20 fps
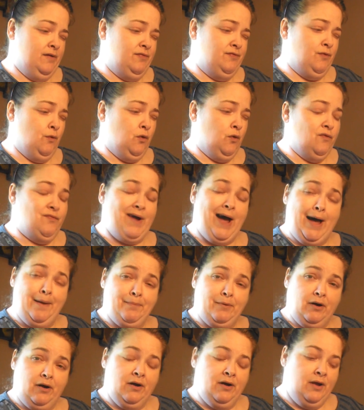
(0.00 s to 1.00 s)
4
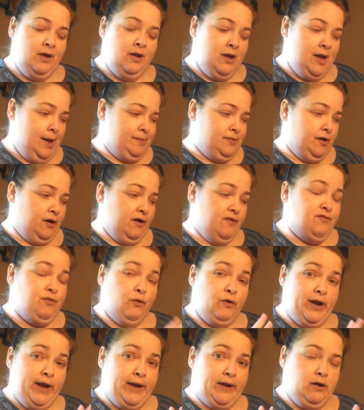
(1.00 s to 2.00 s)
fiber. I'm sorry,
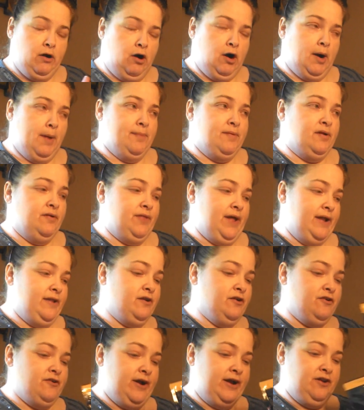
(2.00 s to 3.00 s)
4 net carbs. So
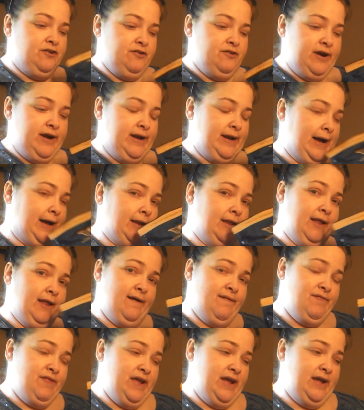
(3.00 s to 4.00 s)
that's a great treat. I
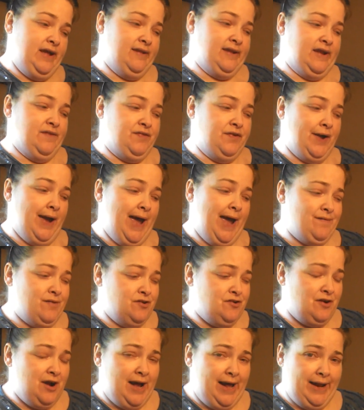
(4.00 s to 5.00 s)
love this. If you
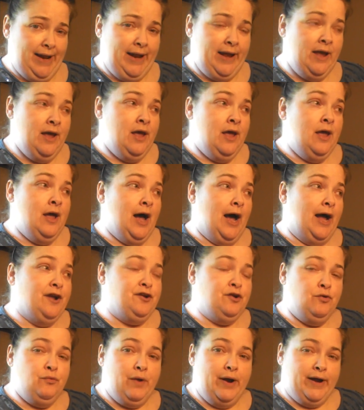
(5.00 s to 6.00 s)
haven't tried it, I
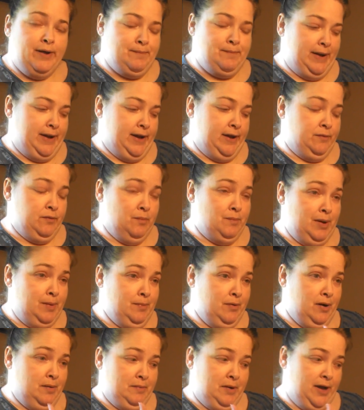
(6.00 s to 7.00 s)
do recommend it.
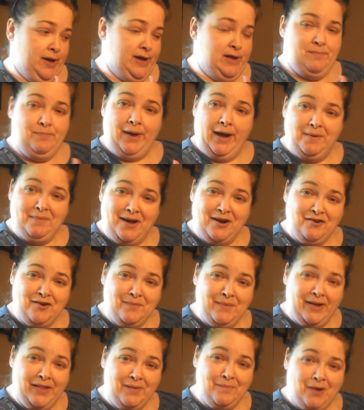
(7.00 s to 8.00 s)
Remember, I'm not getting paid by
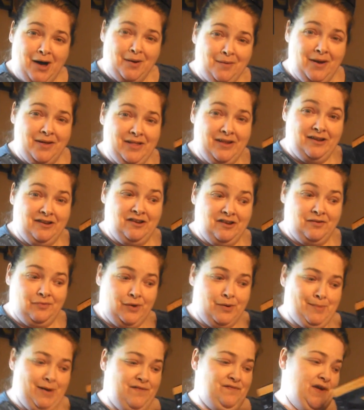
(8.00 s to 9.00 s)
Trim Healthy Mama. This is just one of my